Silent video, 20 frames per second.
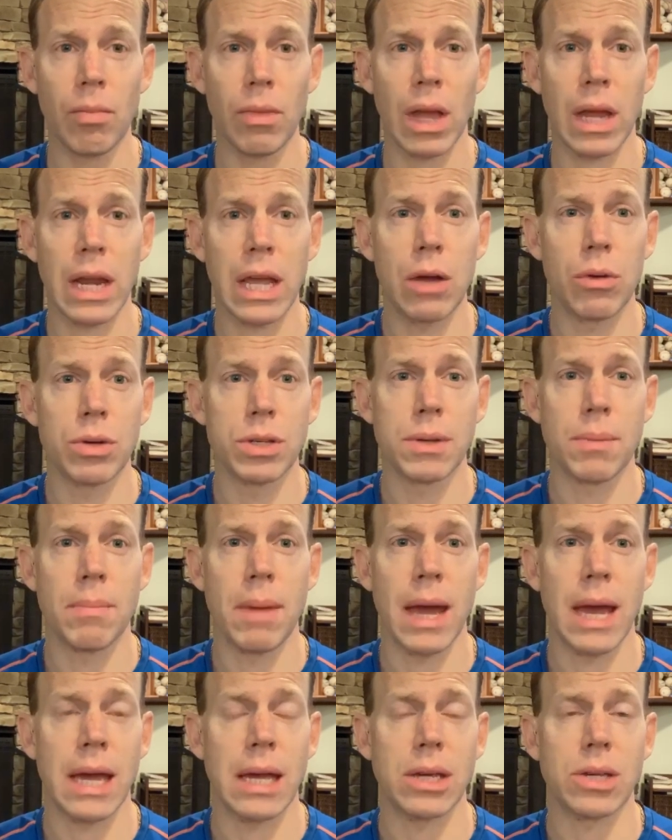And he was
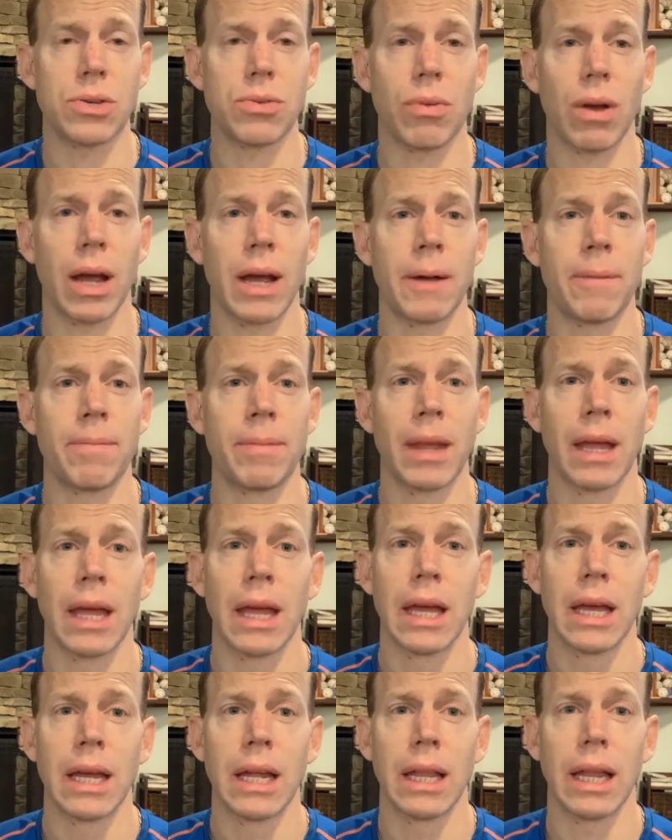amazed, right?
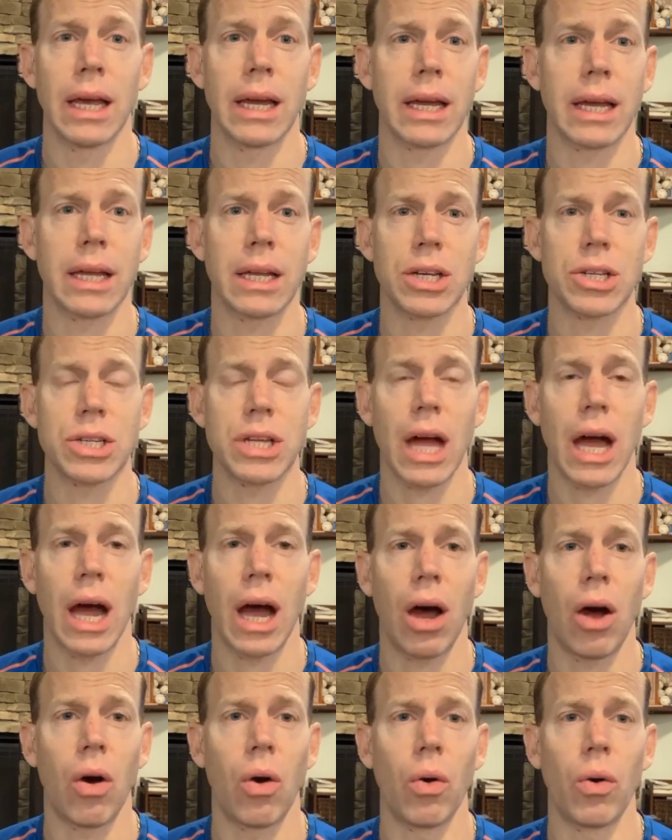Like just
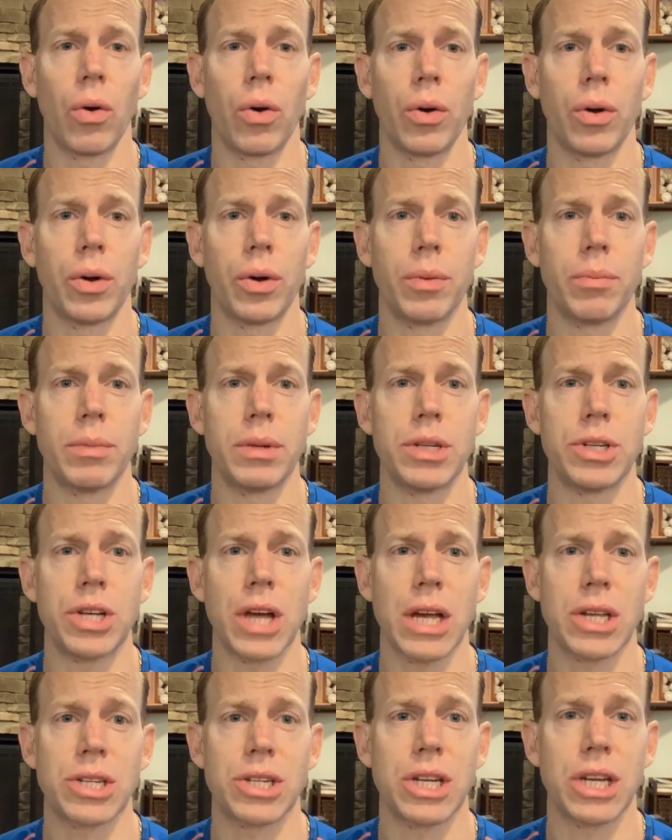how
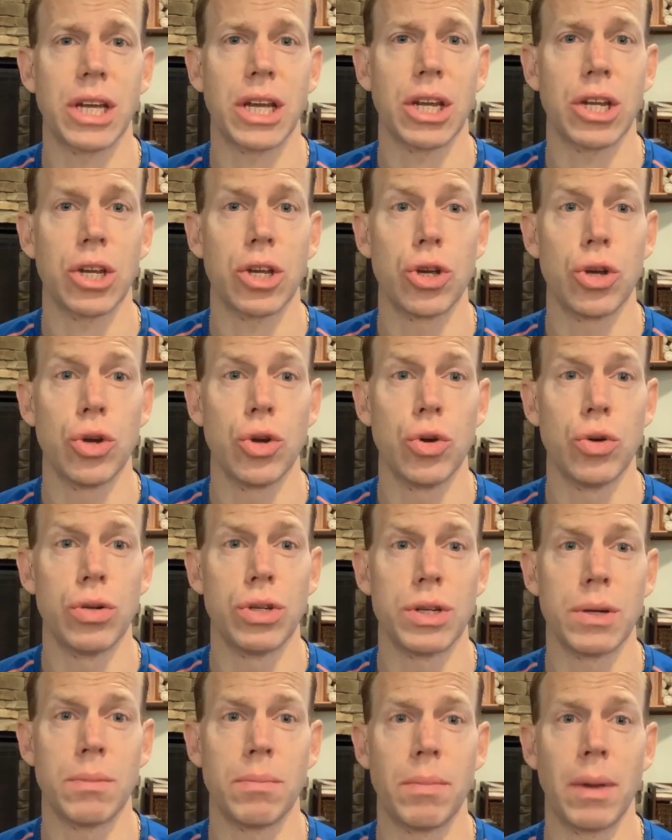majestic and
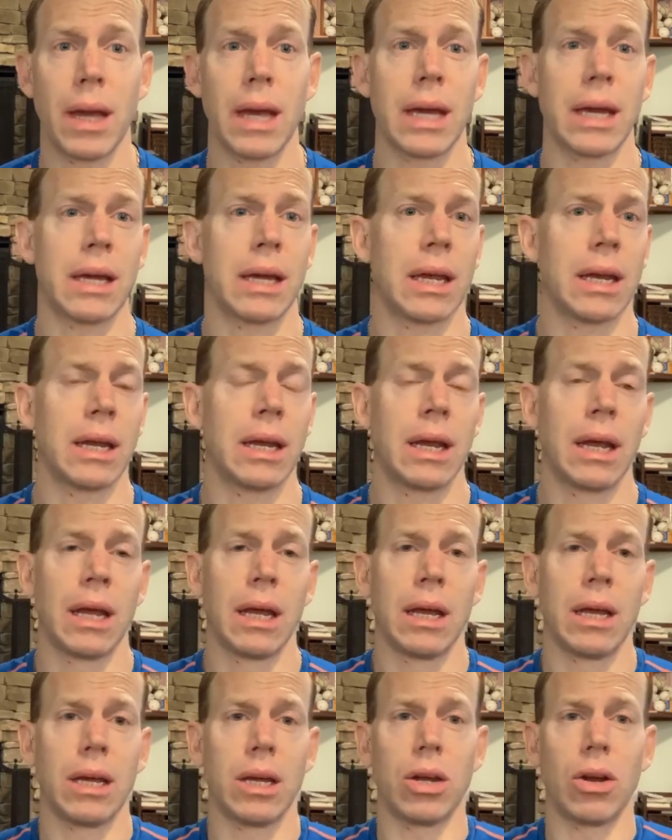huge and big. And,
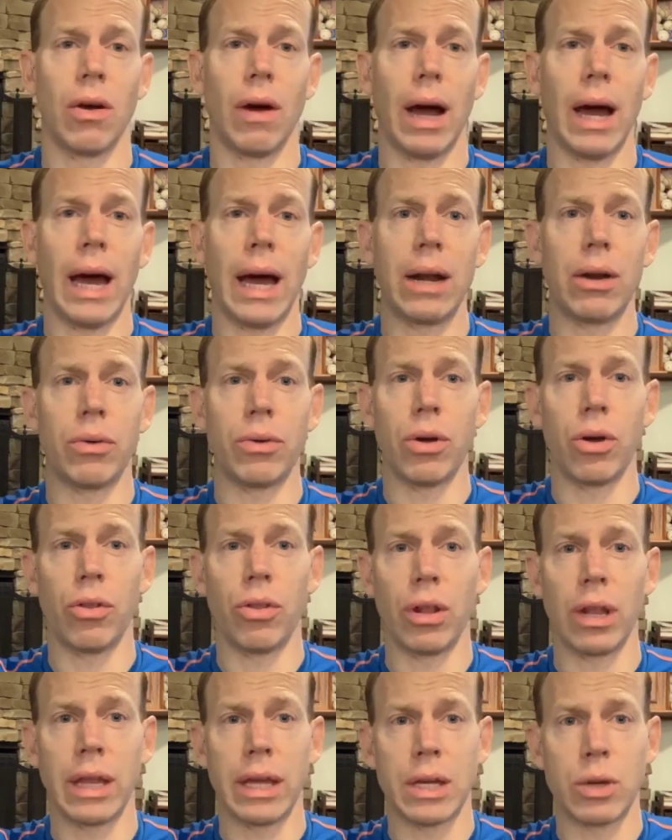I don't know,
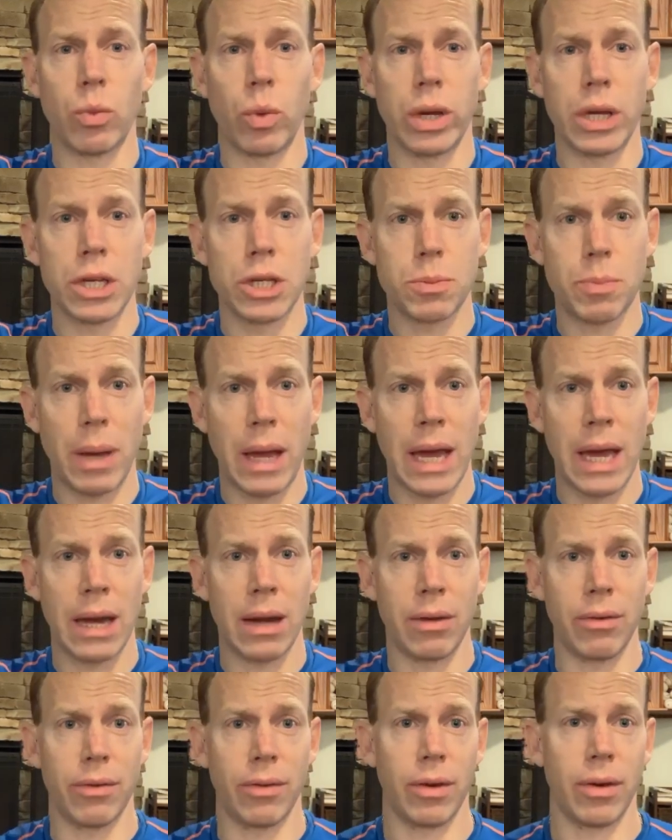the wingspan
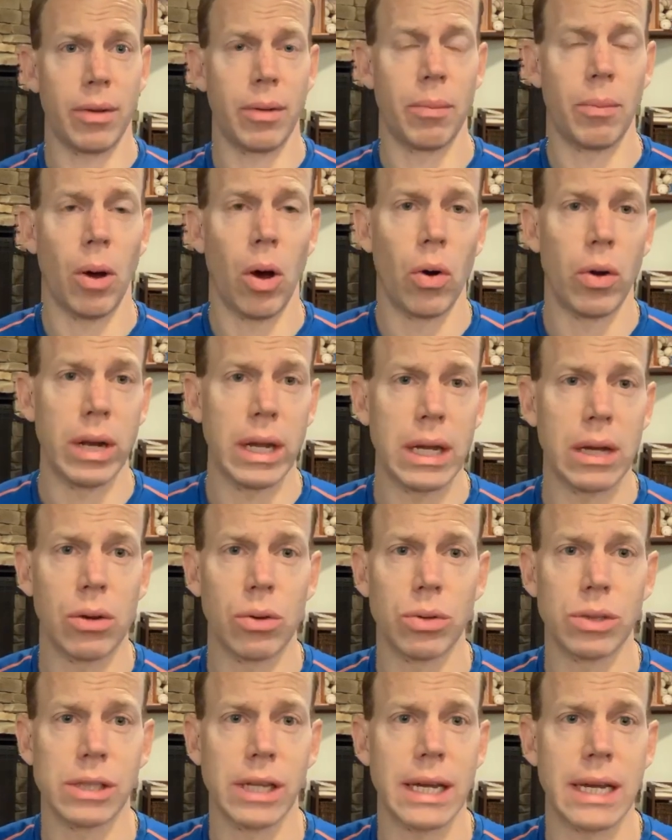of a bald
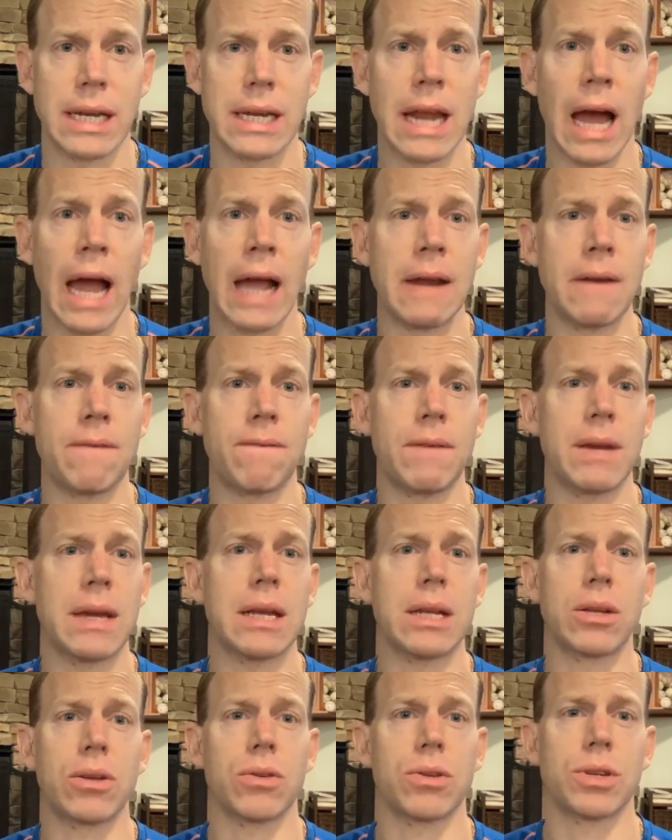eagle is like 9
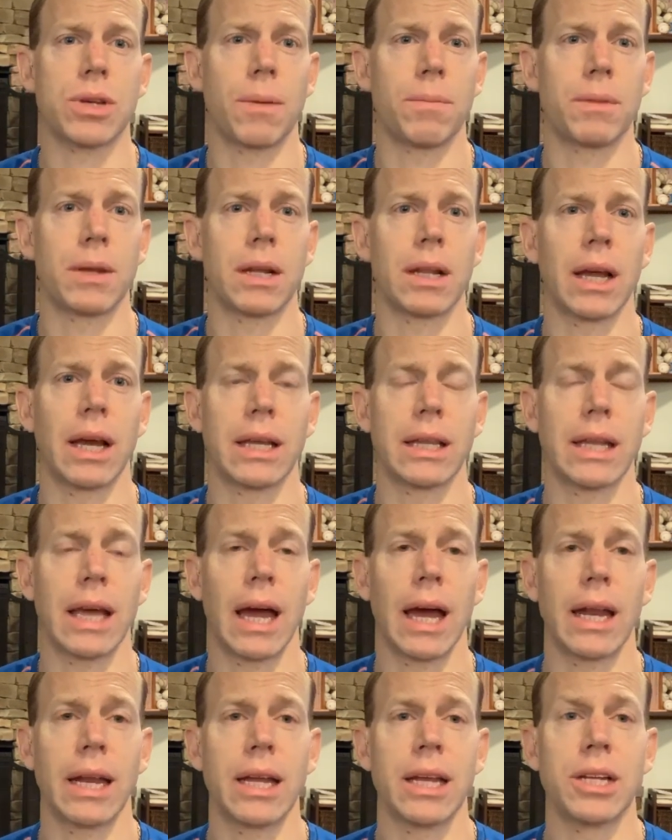feet or something like
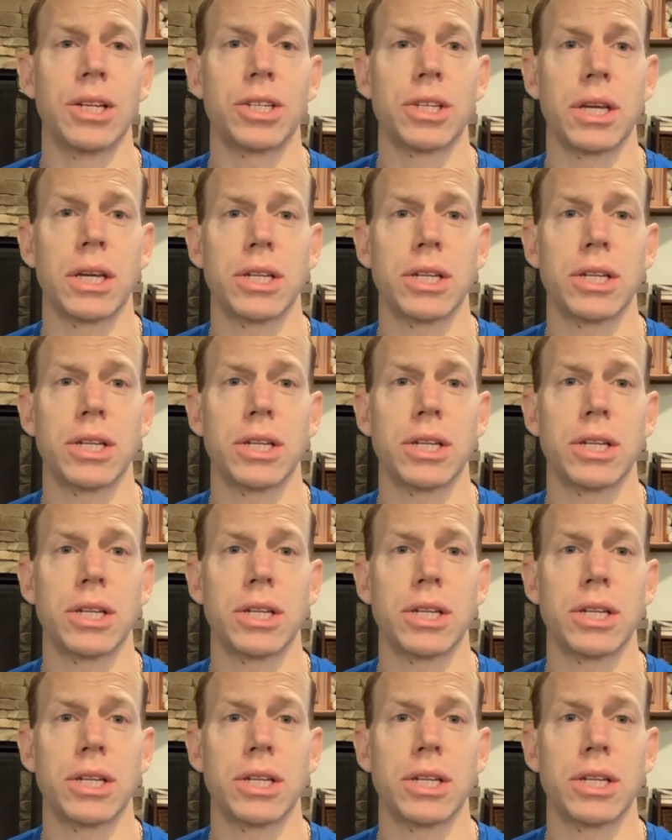that. It's